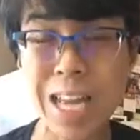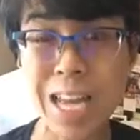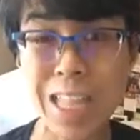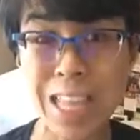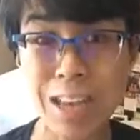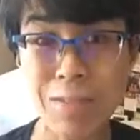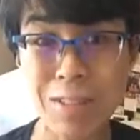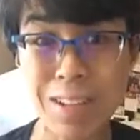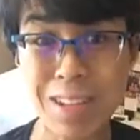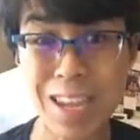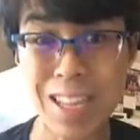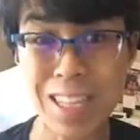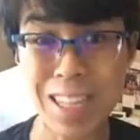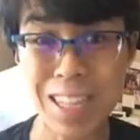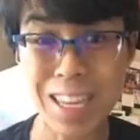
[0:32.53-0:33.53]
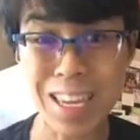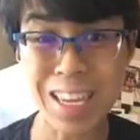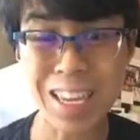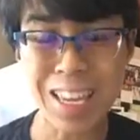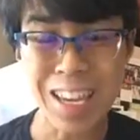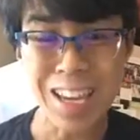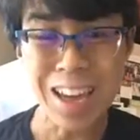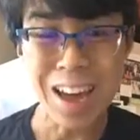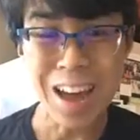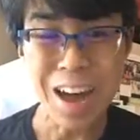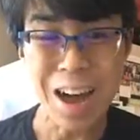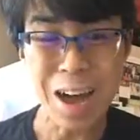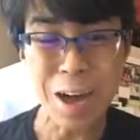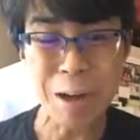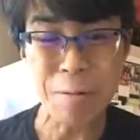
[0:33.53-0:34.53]
11, had to think.
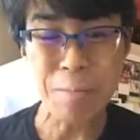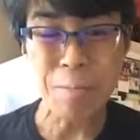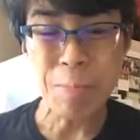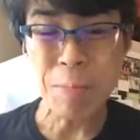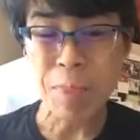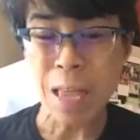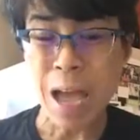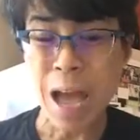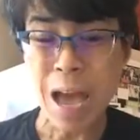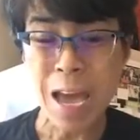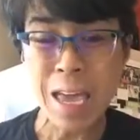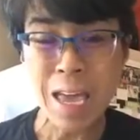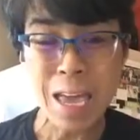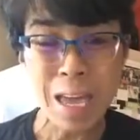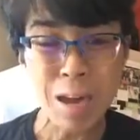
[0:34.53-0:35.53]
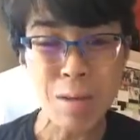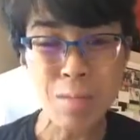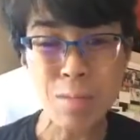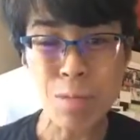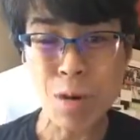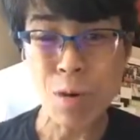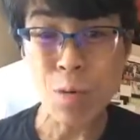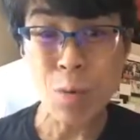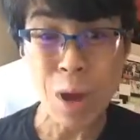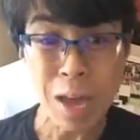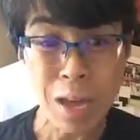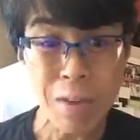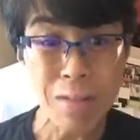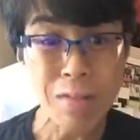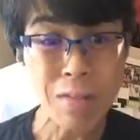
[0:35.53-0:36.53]
Uh, I am a
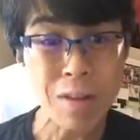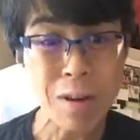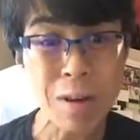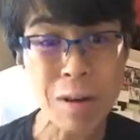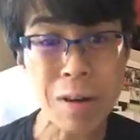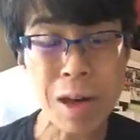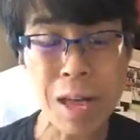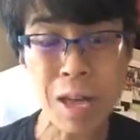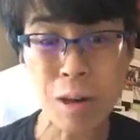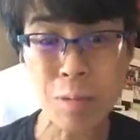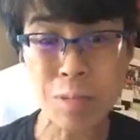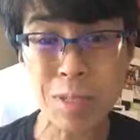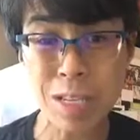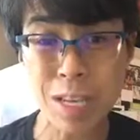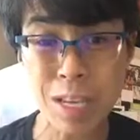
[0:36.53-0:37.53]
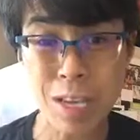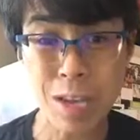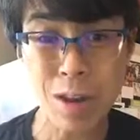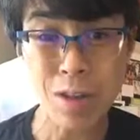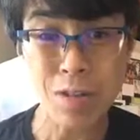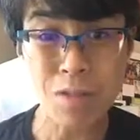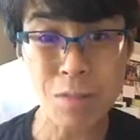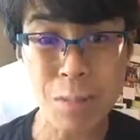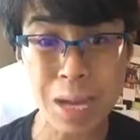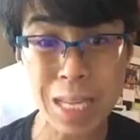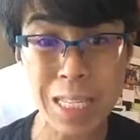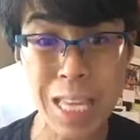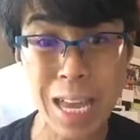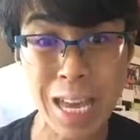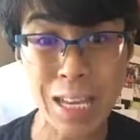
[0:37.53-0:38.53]
wife. I help take care of my
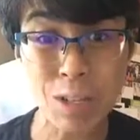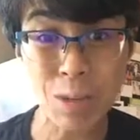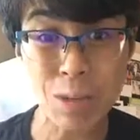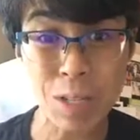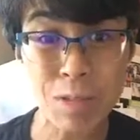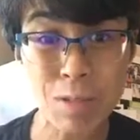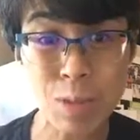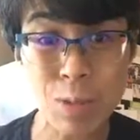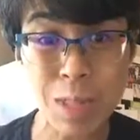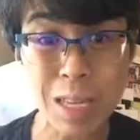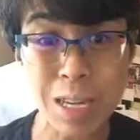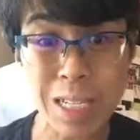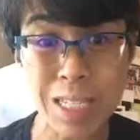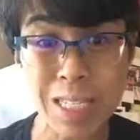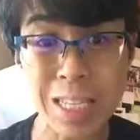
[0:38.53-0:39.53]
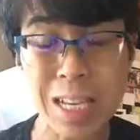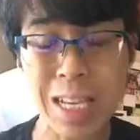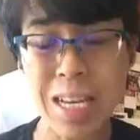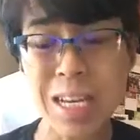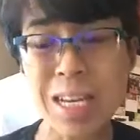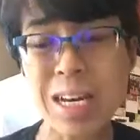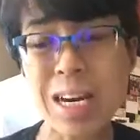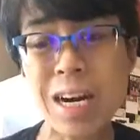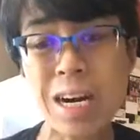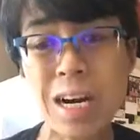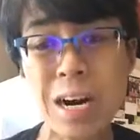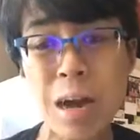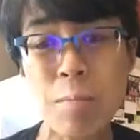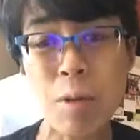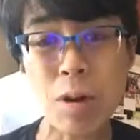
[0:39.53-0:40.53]
dad who lives with us.
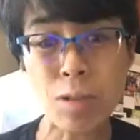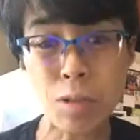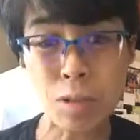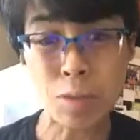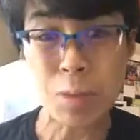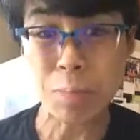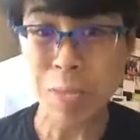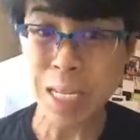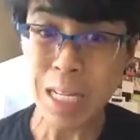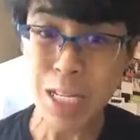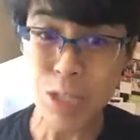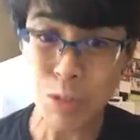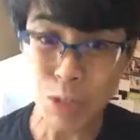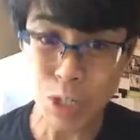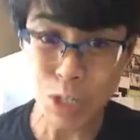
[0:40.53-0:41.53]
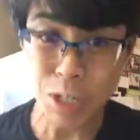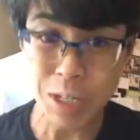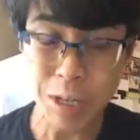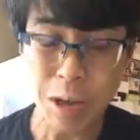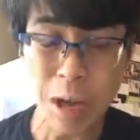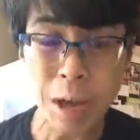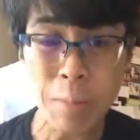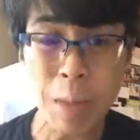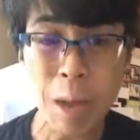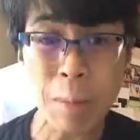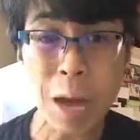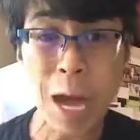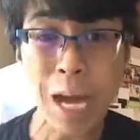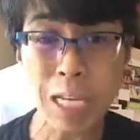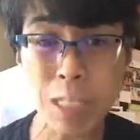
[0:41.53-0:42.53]
I'm also a pediatrician. I'm
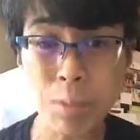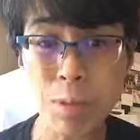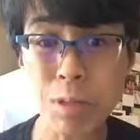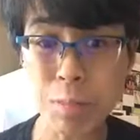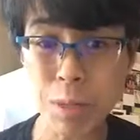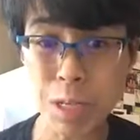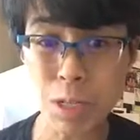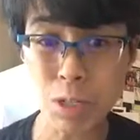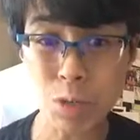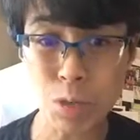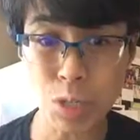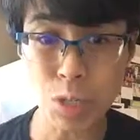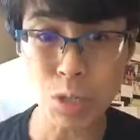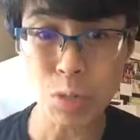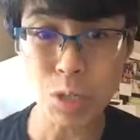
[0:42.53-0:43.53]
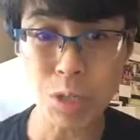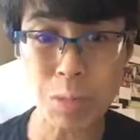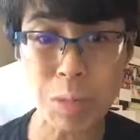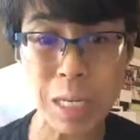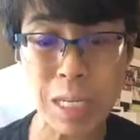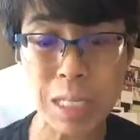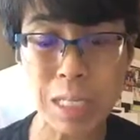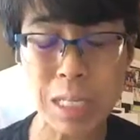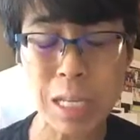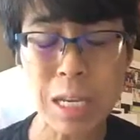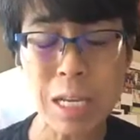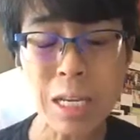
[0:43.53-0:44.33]
a hospital pediatrician, which means